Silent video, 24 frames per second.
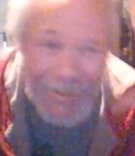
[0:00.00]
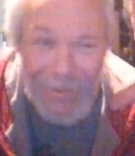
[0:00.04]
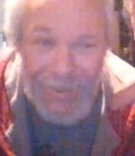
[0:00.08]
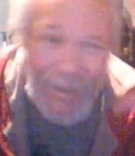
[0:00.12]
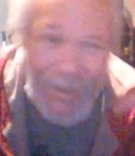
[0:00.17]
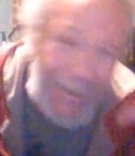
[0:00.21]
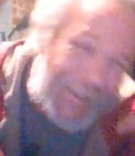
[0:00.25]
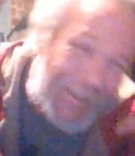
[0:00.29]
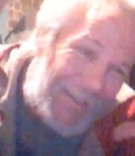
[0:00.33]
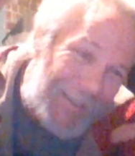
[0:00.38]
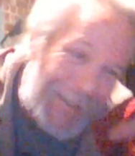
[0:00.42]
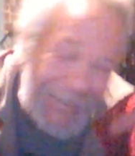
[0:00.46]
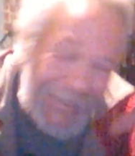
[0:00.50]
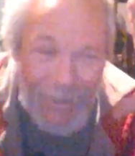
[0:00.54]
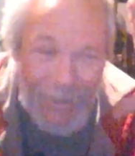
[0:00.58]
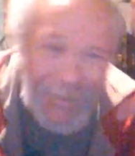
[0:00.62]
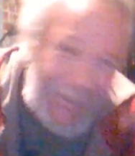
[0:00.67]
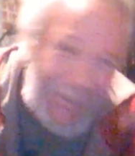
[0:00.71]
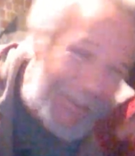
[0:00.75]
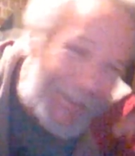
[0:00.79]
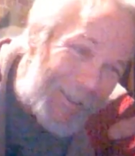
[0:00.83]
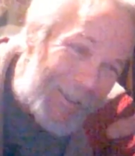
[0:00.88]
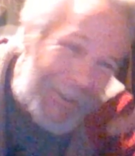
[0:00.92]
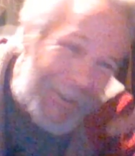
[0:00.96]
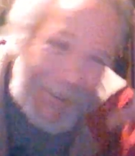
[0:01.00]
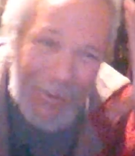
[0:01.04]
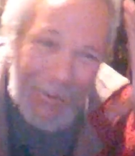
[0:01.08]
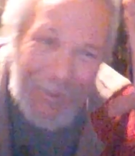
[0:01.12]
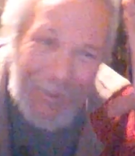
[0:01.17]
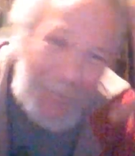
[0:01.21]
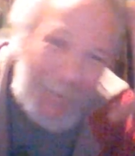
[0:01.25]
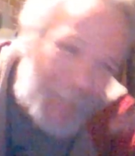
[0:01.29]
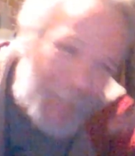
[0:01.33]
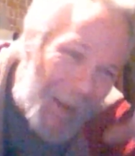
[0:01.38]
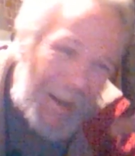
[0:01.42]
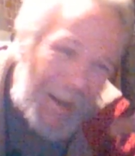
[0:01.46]
that likes to touch little
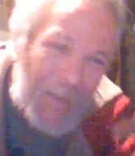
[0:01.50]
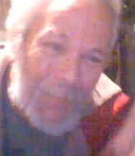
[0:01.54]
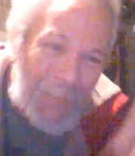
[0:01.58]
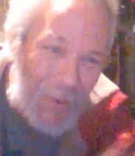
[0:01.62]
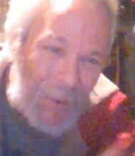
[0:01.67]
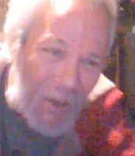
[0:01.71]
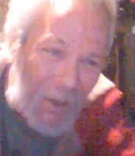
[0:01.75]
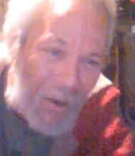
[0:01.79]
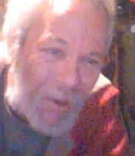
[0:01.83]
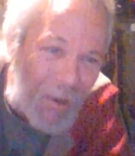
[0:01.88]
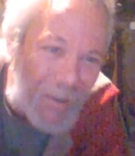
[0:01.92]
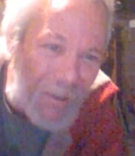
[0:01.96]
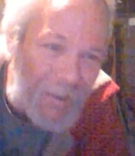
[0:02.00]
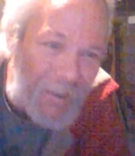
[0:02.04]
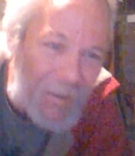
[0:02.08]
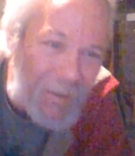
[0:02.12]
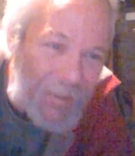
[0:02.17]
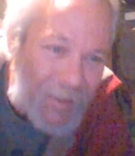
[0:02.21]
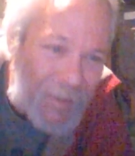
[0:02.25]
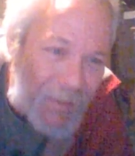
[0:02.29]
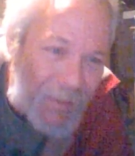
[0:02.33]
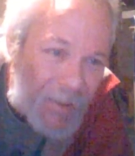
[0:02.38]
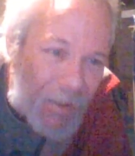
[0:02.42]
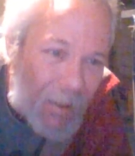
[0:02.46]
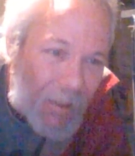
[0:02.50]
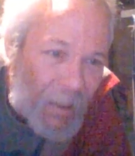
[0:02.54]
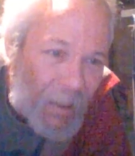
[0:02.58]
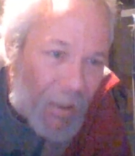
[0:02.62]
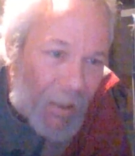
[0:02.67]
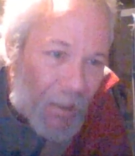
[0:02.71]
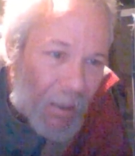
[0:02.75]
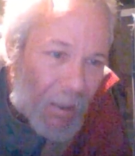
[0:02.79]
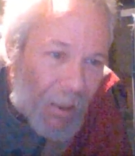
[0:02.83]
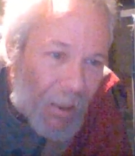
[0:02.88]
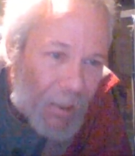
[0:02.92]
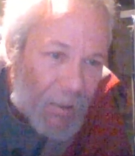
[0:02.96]
girls' body parts.
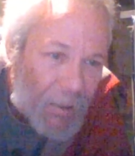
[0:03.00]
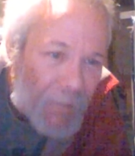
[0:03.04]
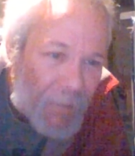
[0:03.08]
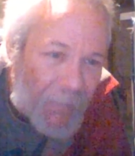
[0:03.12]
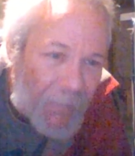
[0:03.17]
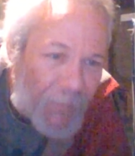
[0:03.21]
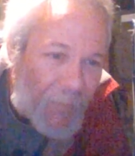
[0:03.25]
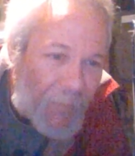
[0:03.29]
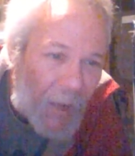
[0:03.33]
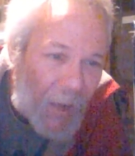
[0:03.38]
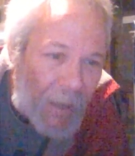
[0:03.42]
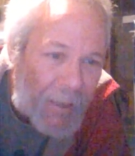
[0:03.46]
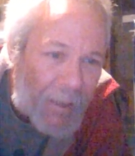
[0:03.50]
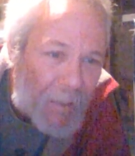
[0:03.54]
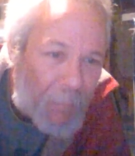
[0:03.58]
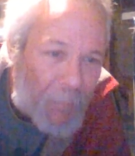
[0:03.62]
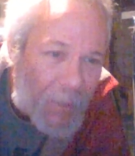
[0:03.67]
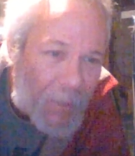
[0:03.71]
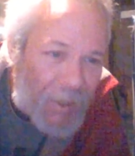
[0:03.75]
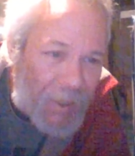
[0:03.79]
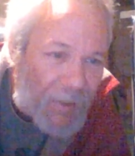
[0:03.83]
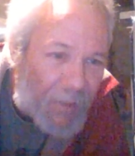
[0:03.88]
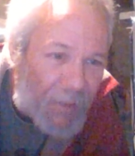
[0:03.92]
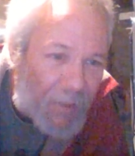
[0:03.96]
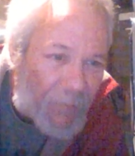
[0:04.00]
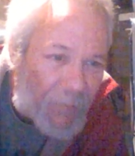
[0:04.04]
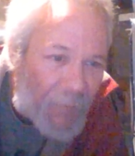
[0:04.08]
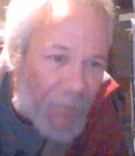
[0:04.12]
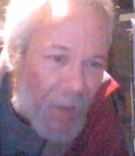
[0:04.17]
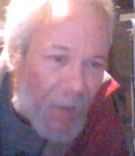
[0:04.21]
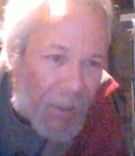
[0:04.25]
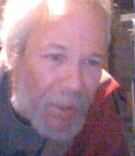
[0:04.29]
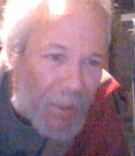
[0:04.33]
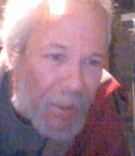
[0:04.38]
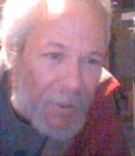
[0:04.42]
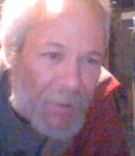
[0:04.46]
You fucking piece of
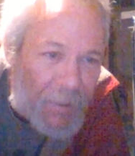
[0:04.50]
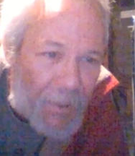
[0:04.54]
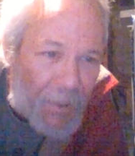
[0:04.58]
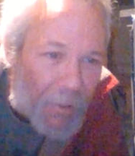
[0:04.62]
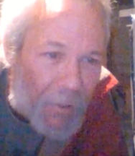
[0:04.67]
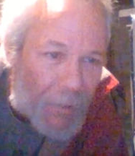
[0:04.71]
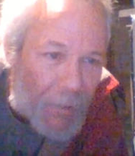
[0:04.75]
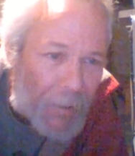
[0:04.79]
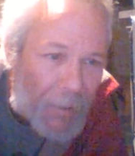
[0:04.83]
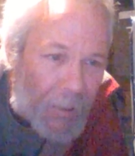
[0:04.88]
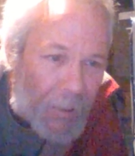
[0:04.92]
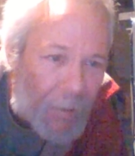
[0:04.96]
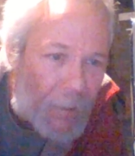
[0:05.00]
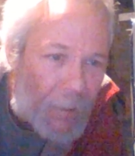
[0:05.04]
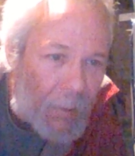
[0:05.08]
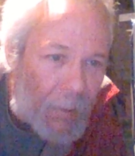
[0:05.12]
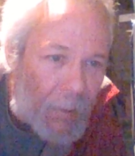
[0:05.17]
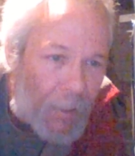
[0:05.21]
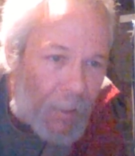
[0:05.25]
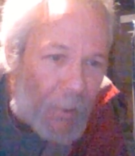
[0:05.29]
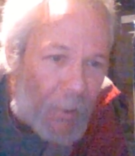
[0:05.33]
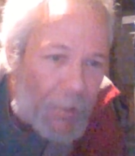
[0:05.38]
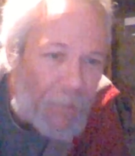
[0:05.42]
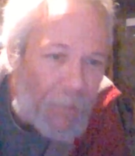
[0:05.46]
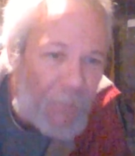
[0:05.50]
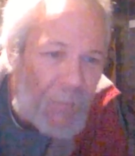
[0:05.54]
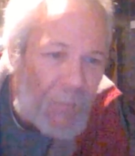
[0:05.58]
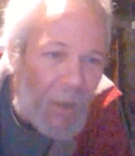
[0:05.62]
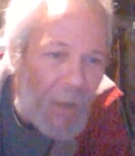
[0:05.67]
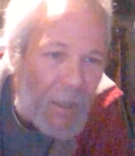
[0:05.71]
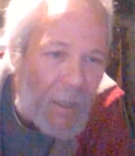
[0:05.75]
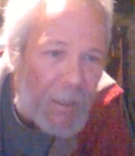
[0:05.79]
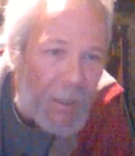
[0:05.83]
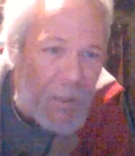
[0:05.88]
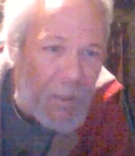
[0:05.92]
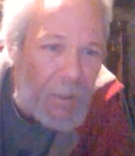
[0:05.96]
fucking dirt. You
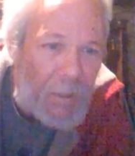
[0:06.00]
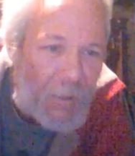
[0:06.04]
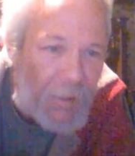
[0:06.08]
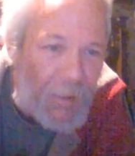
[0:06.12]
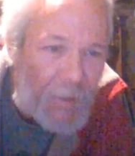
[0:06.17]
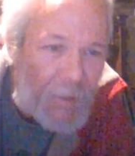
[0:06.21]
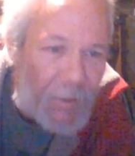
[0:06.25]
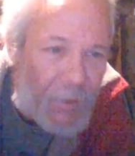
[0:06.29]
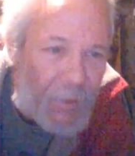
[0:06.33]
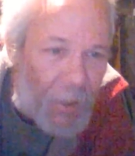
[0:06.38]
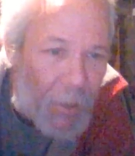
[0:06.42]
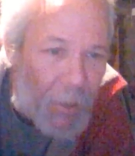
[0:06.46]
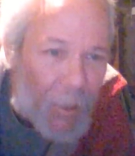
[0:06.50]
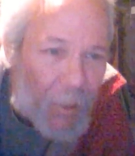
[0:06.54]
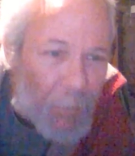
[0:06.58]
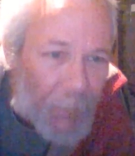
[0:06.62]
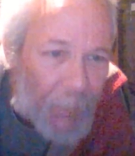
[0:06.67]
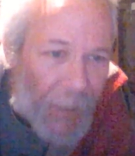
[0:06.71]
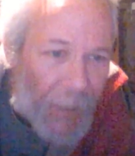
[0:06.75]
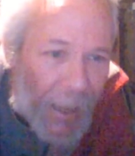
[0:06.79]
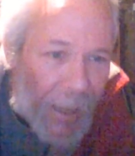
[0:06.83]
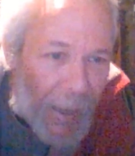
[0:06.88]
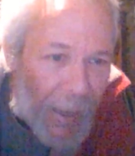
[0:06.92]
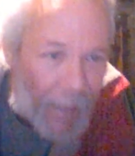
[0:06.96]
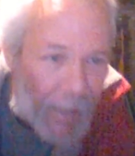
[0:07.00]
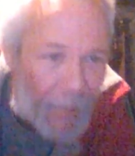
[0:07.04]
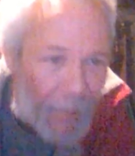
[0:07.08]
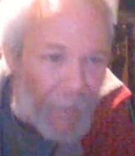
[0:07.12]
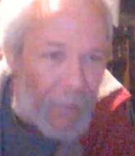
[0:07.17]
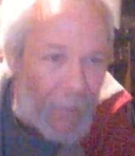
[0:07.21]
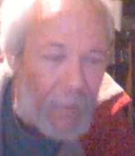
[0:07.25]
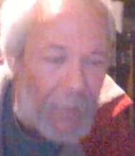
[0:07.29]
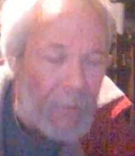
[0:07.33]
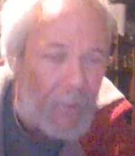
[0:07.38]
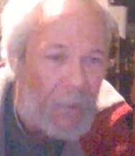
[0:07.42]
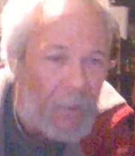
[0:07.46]
fucking dirt bag.
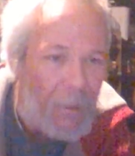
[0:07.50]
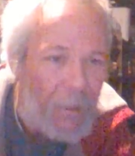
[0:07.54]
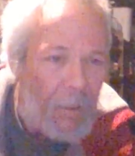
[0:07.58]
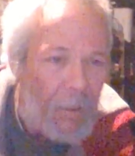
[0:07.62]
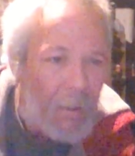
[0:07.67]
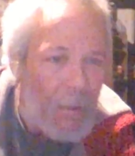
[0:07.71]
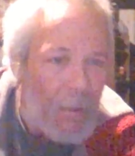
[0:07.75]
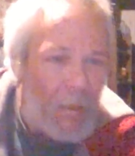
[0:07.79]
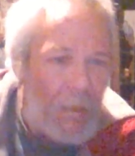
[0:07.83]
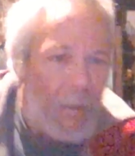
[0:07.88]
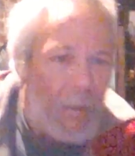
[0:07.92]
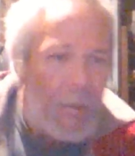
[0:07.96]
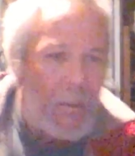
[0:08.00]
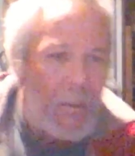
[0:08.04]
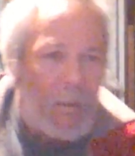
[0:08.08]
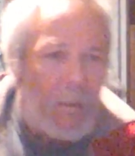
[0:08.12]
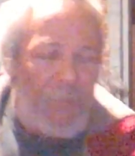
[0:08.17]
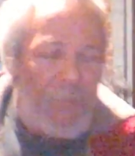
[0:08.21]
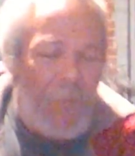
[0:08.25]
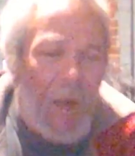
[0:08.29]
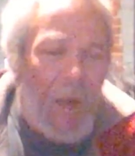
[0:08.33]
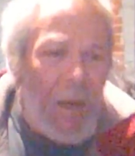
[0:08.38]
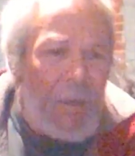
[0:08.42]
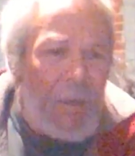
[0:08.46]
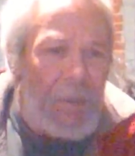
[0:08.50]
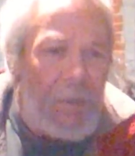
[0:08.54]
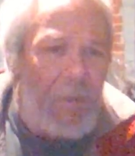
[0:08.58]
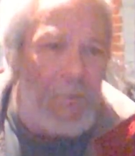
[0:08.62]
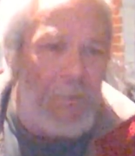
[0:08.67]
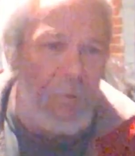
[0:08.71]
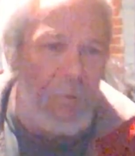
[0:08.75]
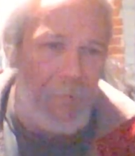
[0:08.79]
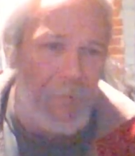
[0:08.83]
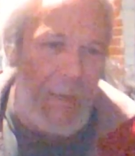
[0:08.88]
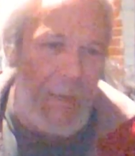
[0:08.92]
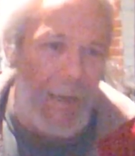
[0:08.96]
Fuck
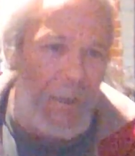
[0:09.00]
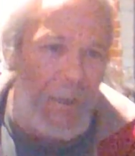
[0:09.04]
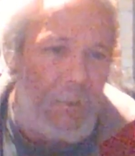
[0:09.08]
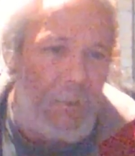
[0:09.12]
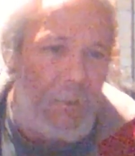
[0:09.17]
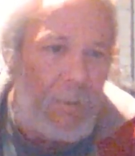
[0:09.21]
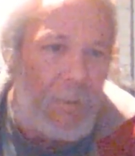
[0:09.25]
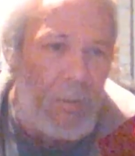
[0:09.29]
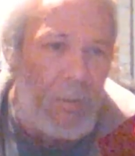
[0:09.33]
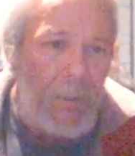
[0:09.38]
you, man.